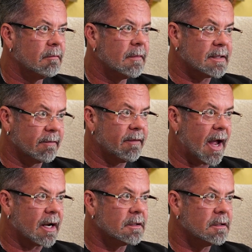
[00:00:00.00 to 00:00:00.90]
That's a
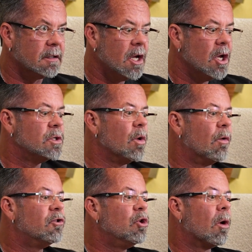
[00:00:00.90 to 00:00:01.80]
fact. So
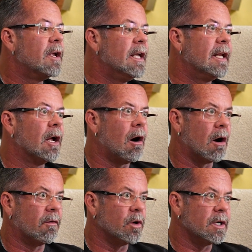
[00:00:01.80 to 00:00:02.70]
if you are eating a
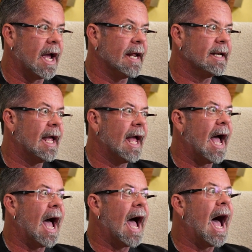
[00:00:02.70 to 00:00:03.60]
carnivore diet,
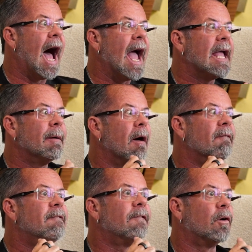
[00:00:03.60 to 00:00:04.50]
I am a
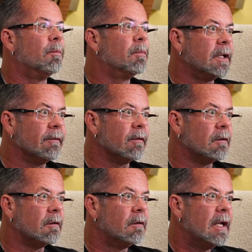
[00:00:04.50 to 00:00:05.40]
firm believer
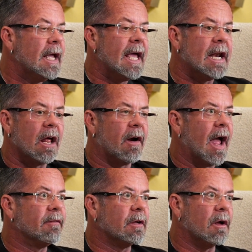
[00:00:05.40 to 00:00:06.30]
in either
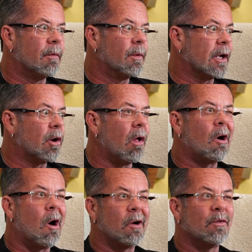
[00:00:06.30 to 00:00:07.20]
having what they call a
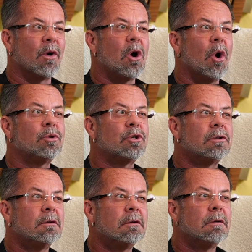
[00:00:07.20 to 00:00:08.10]
carnivore
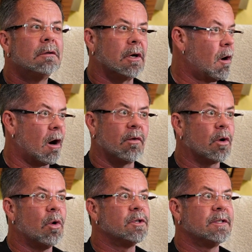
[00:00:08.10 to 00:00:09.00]
coach. There are carnivore
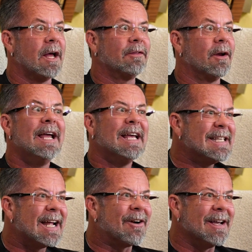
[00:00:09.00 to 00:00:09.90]
coaches out there. Isn't
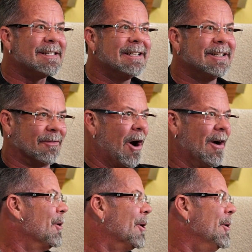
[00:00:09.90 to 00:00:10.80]
that crazy? The
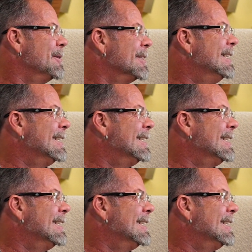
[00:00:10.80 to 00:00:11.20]
carnivore coach.